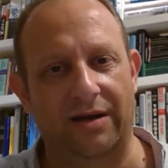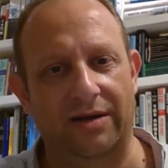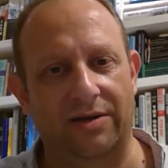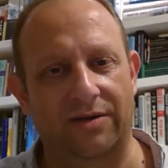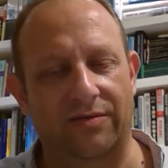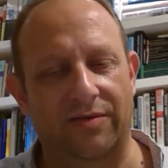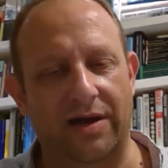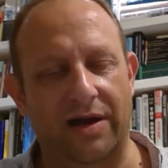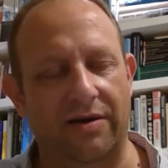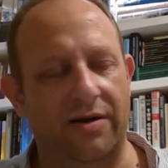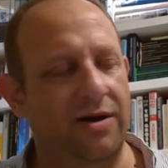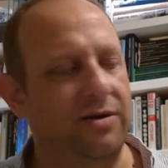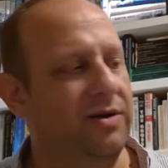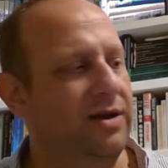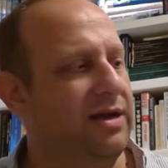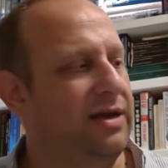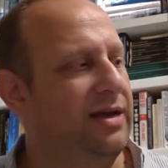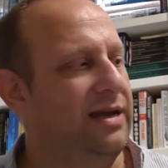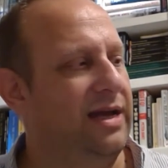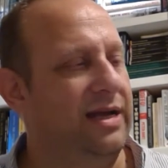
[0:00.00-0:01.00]
It's a
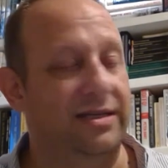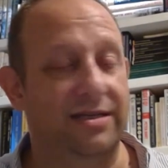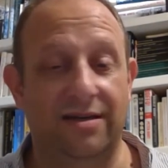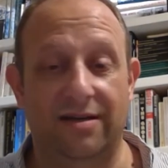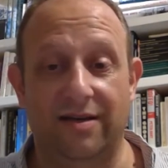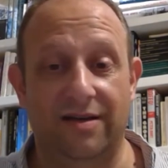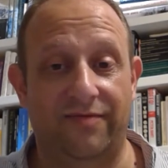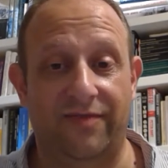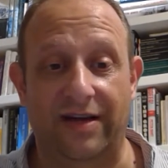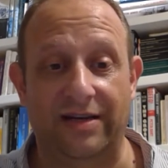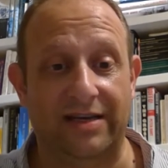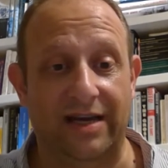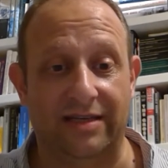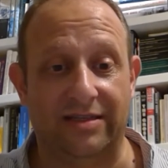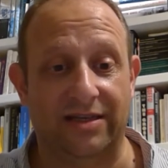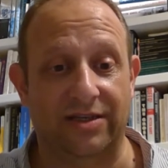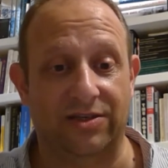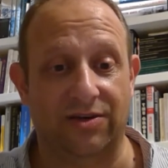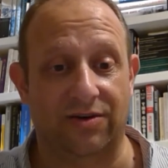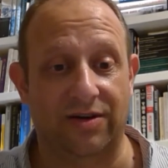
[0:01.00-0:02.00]
fantastic story. Say
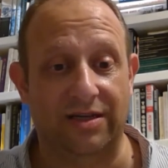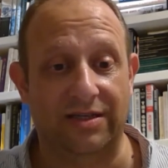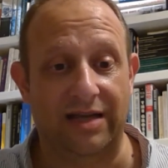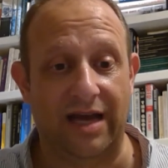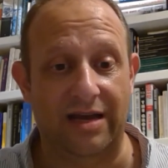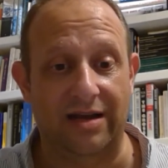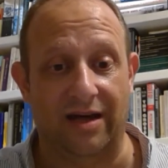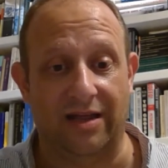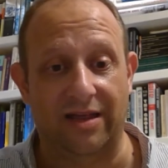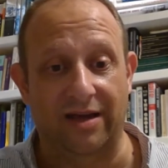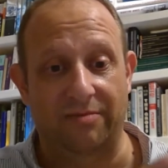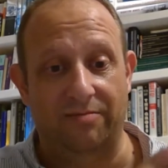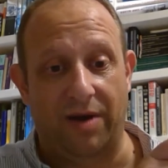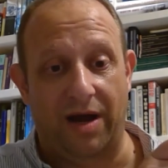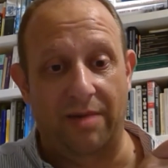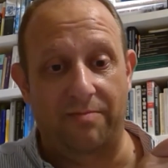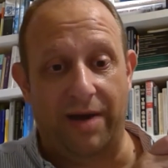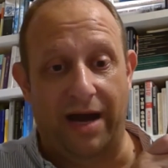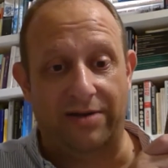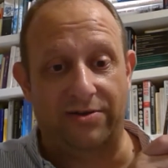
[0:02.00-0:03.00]
Nothing by Patrick Radden Keefe.